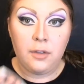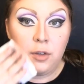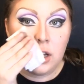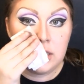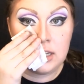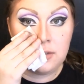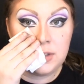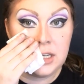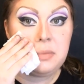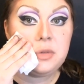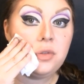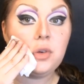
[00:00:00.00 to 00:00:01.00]
I forgot to give
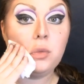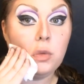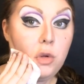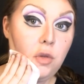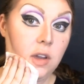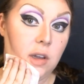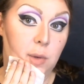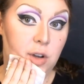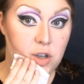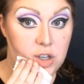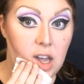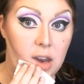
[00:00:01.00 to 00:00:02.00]
tips for removing it when
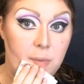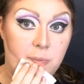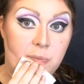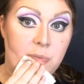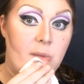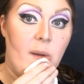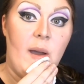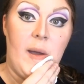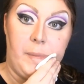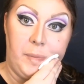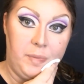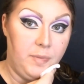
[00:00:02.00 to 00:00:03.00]
you're done.
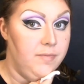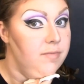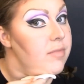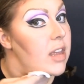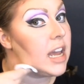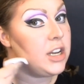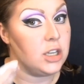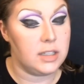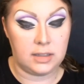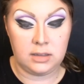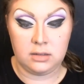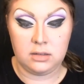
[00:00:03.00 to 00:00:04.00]
I
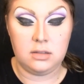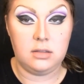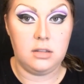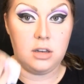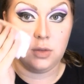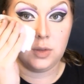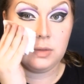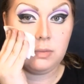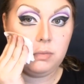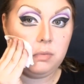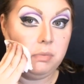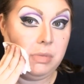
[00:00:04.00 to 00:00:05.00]
just use
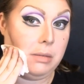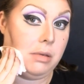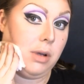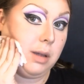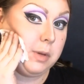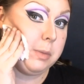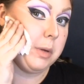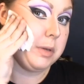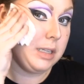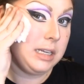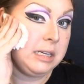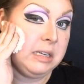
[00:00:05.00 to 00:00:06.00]
baby wipes
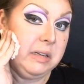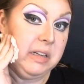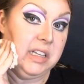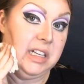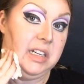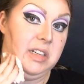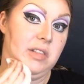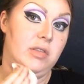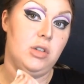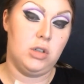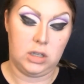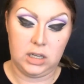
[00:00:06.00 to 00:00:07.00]
mostly, and that
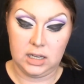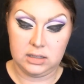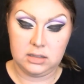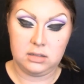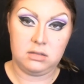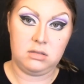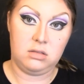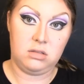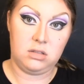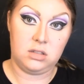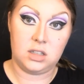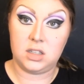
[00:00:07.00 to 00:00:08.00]
usually gets
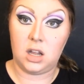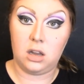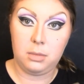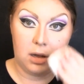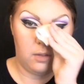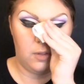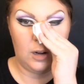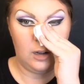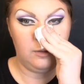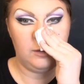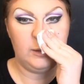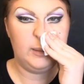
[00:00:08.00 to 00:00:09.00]
a solid amount of it
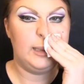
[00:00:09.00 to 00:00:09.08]
off.